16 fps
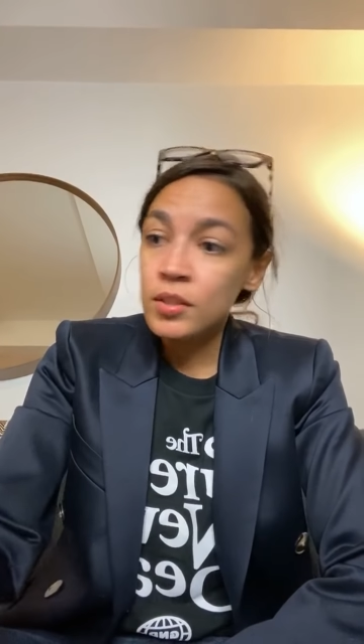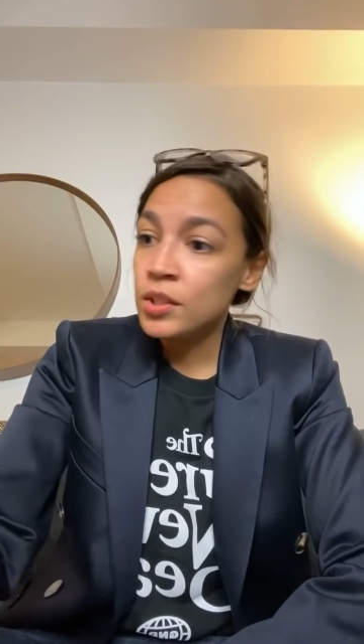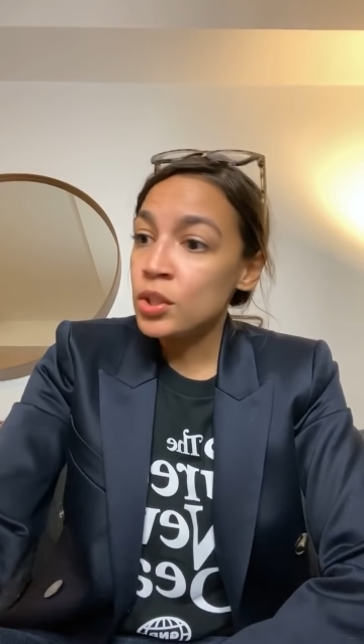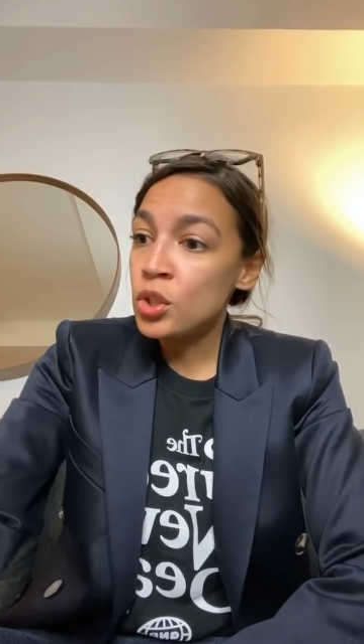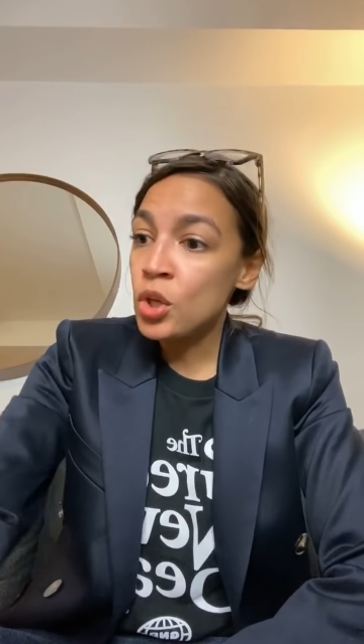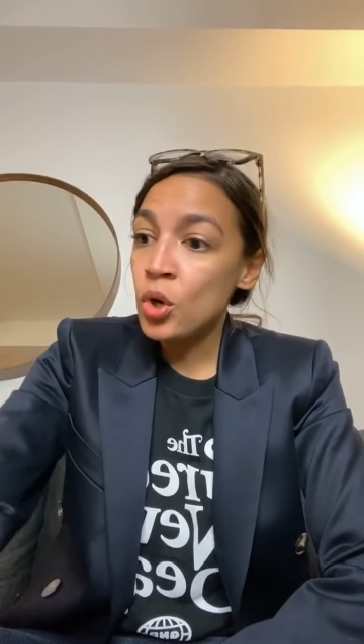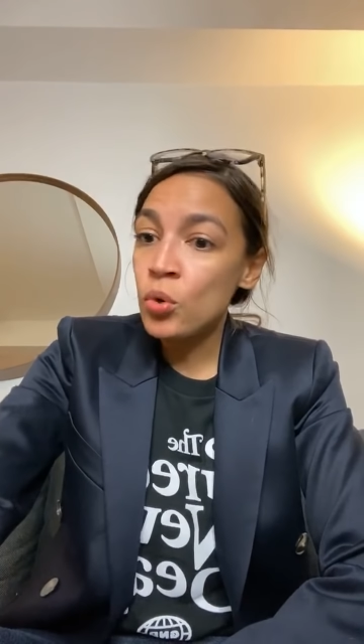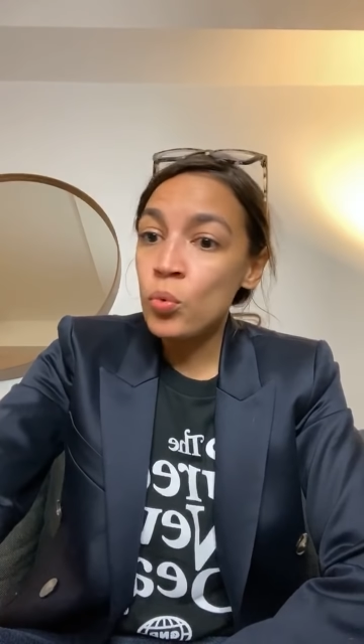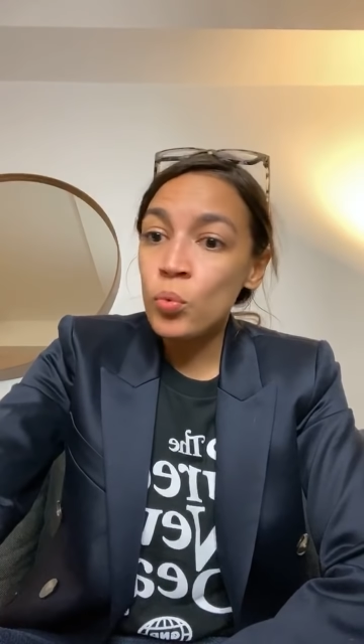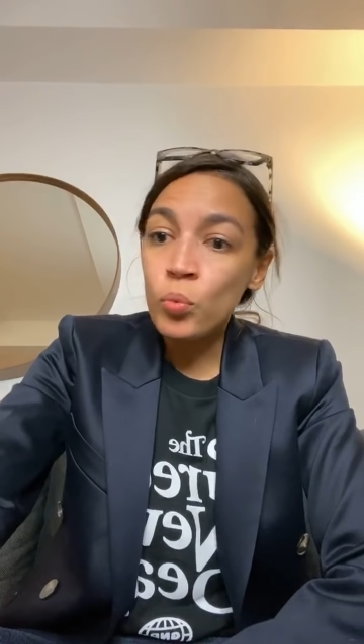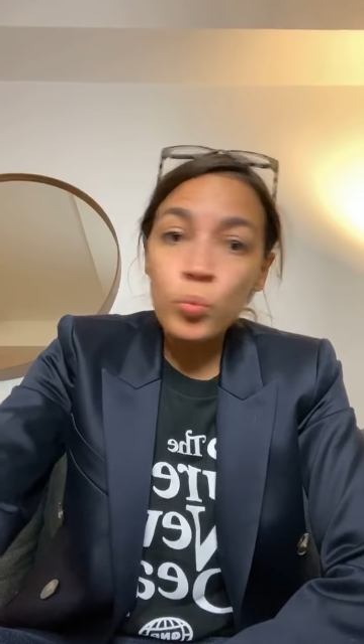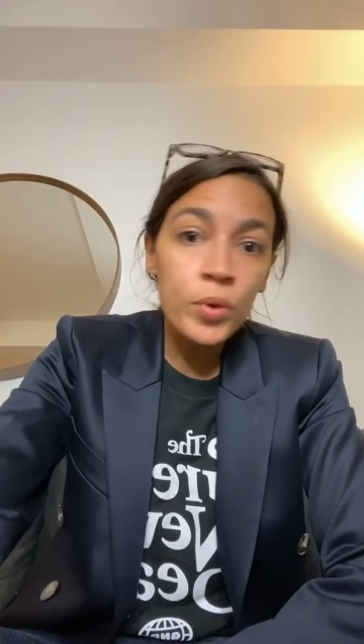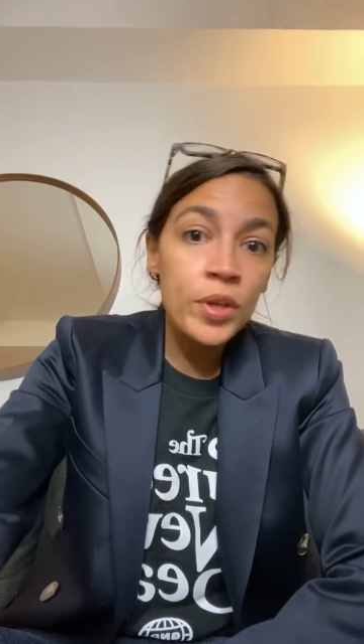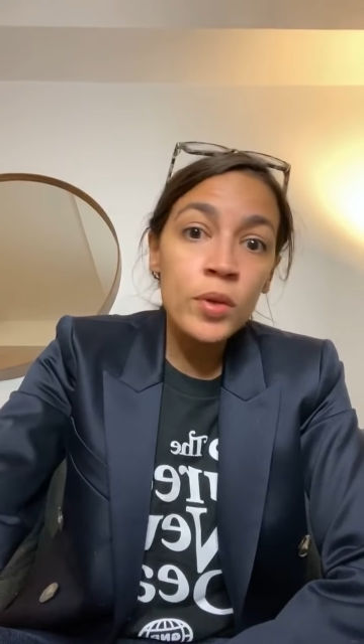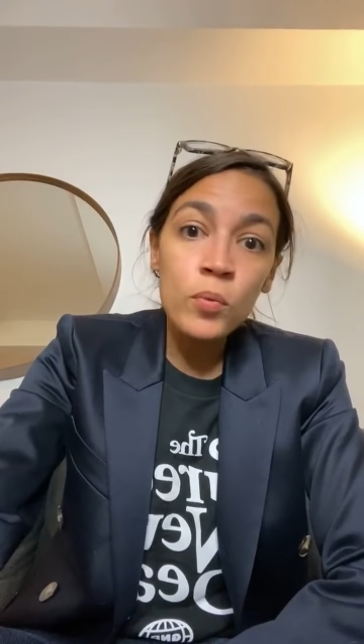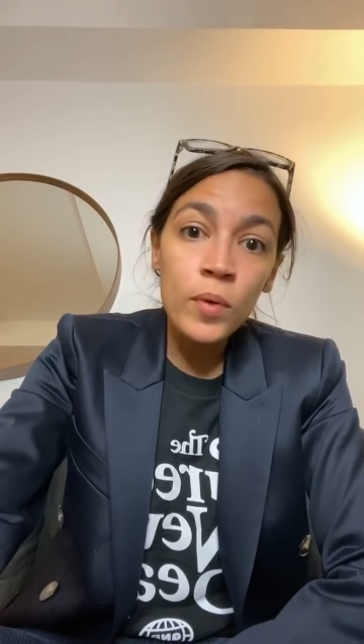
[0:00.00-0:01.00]

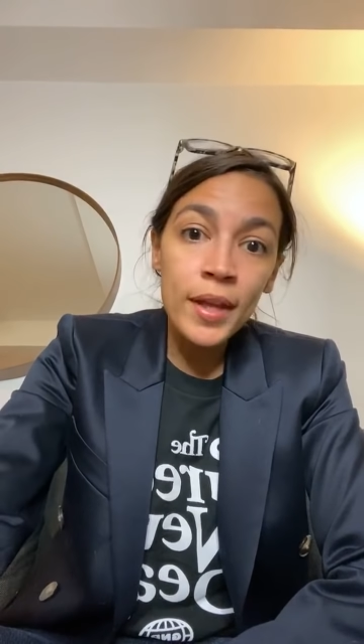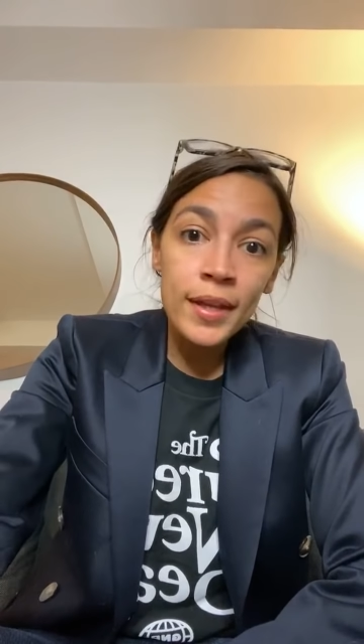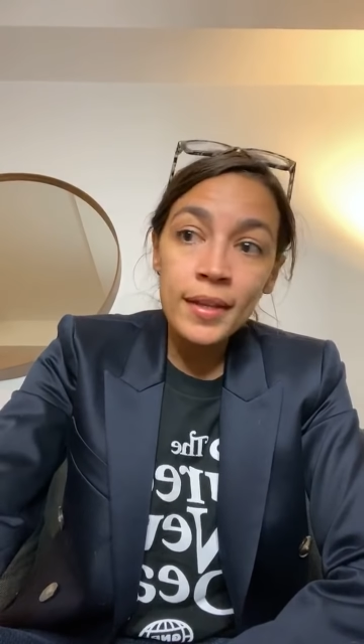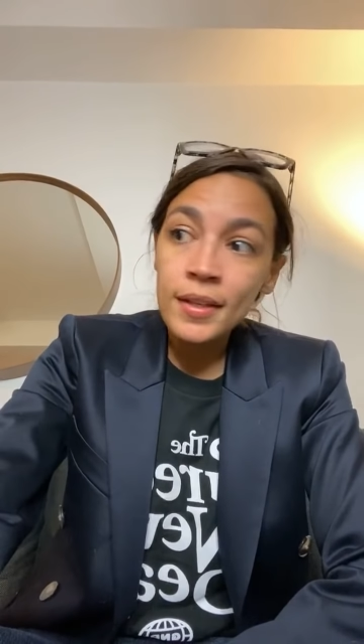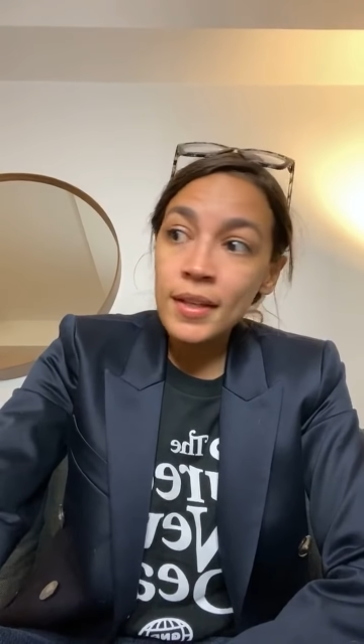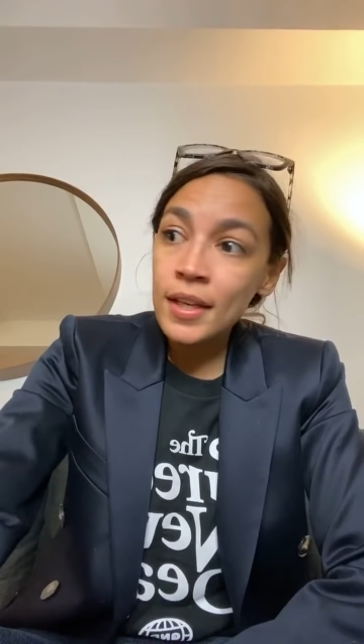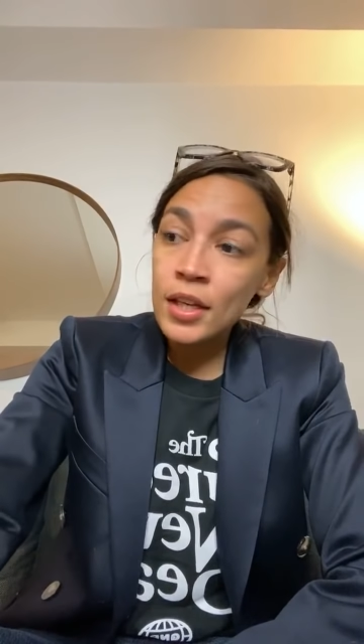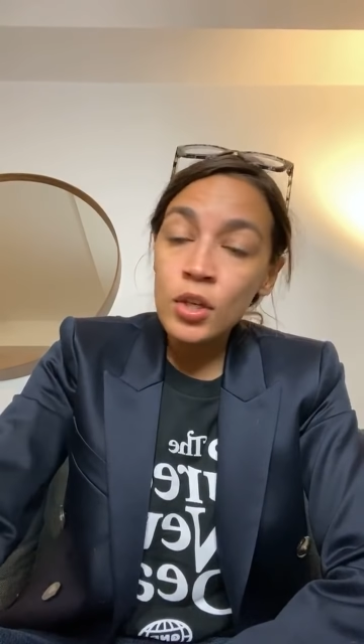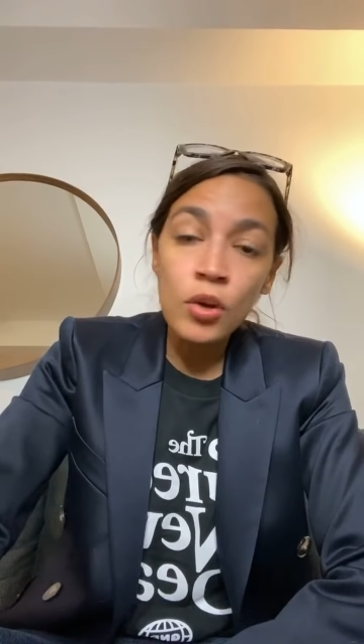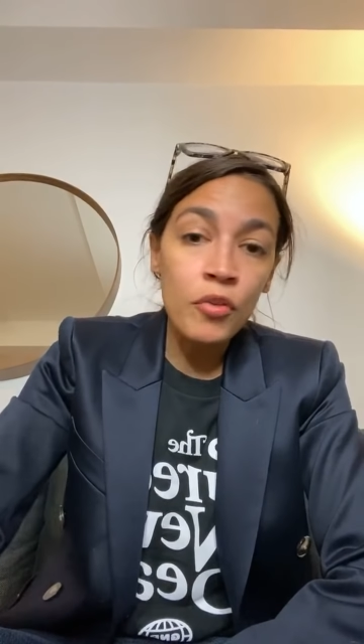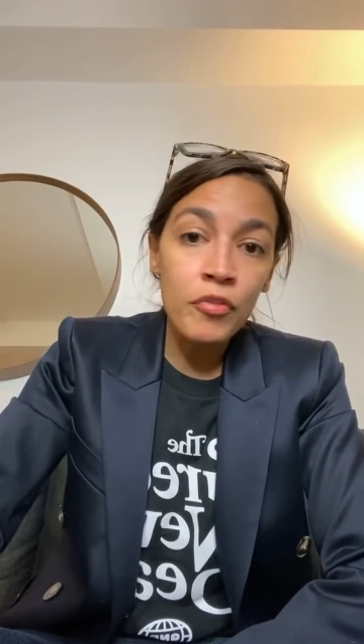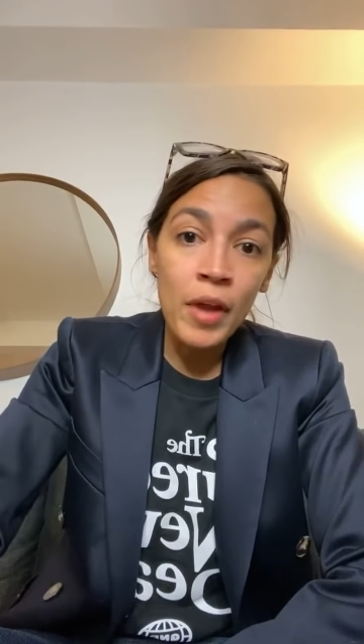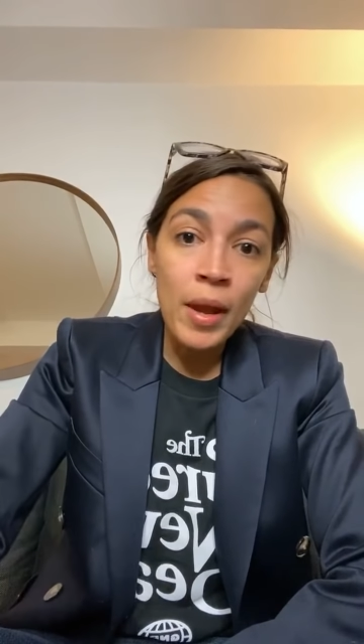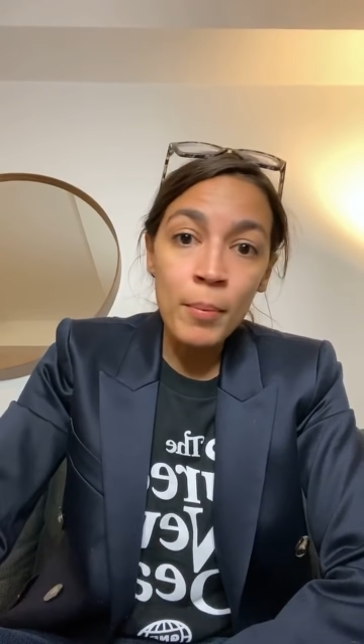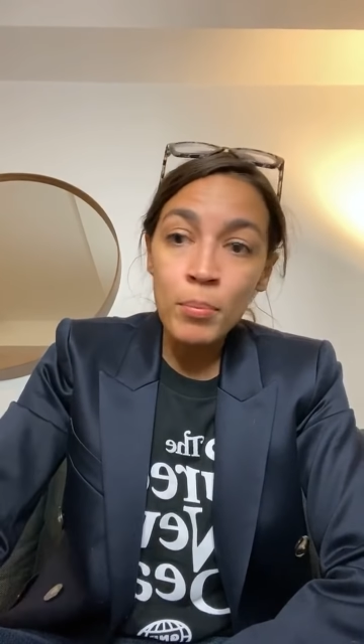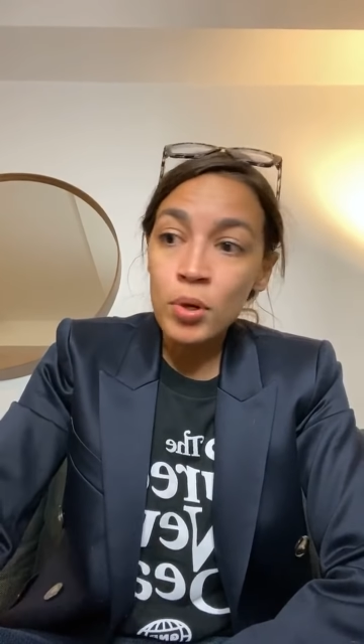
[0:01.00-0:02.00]
We win in
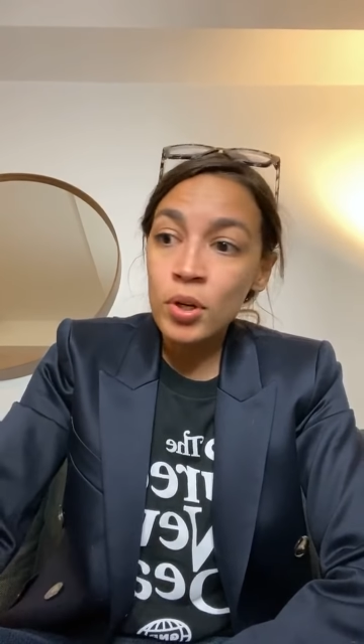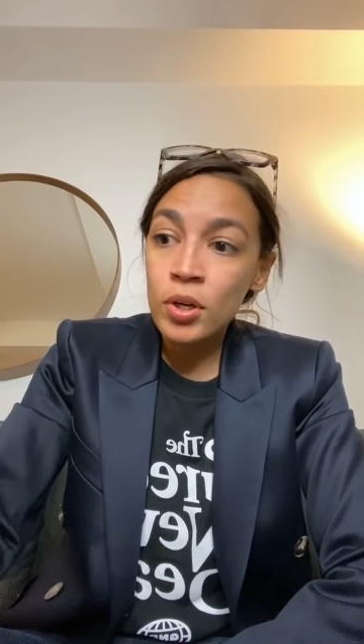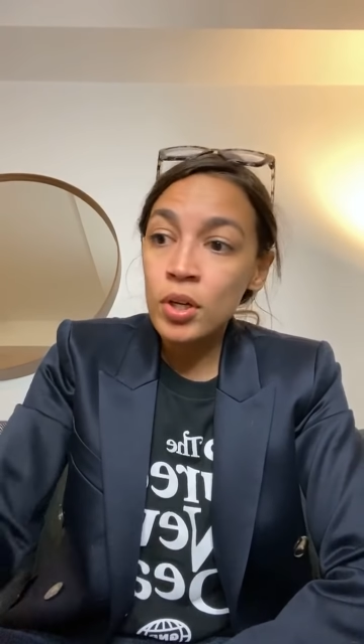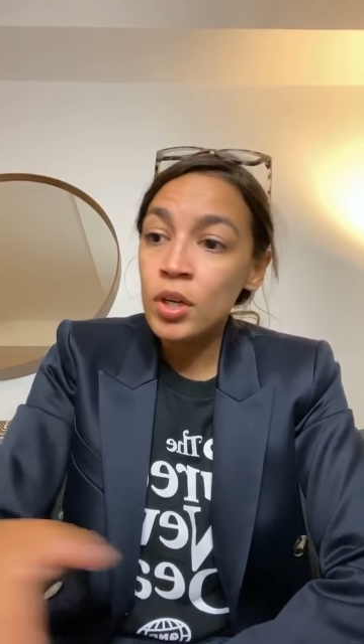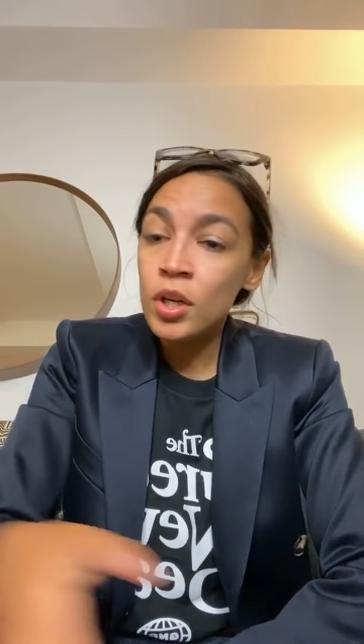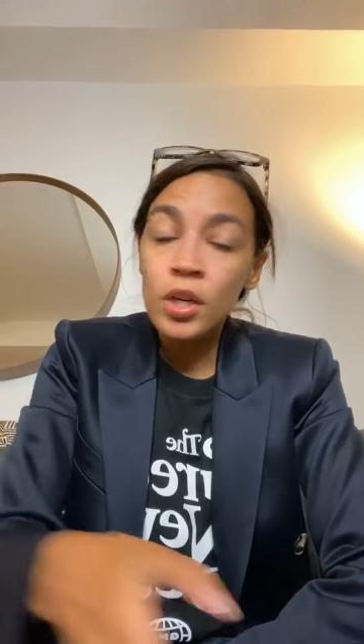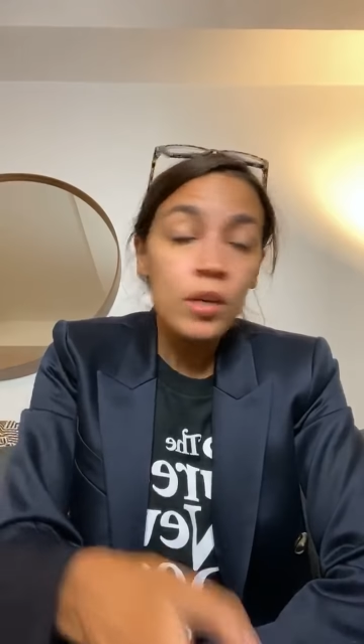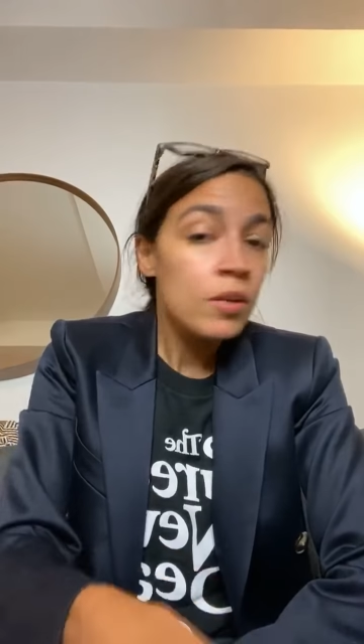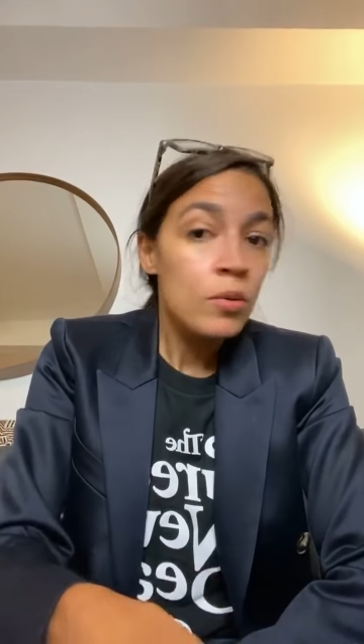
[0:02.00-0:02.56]
November.